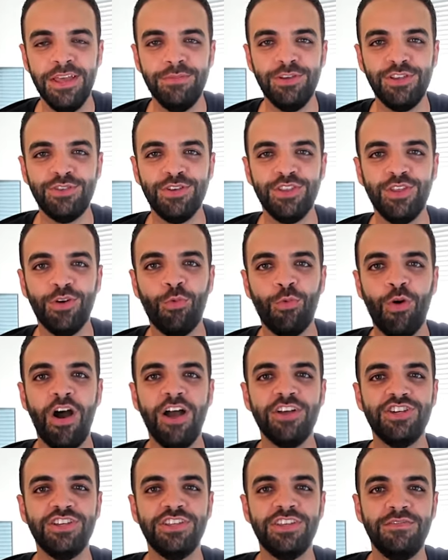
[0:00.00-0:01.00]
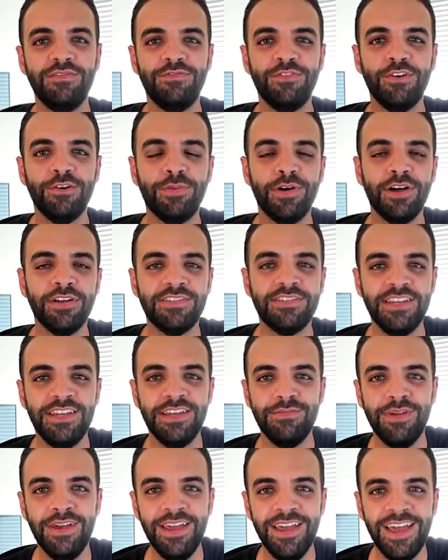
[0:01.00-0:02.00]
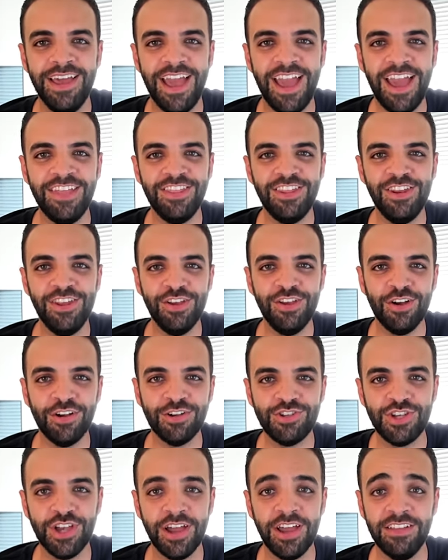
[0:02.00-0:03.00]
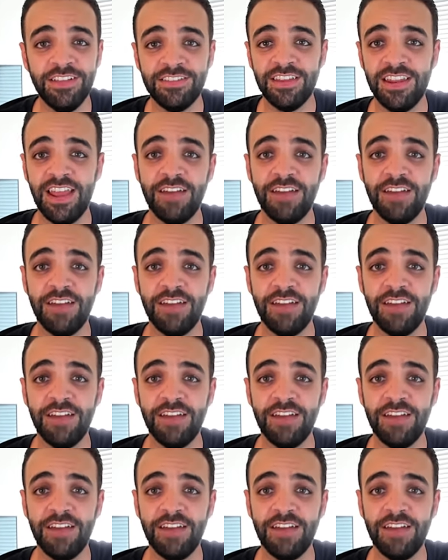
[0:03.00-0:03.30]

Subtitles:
between the Washington football team and the New York Giants.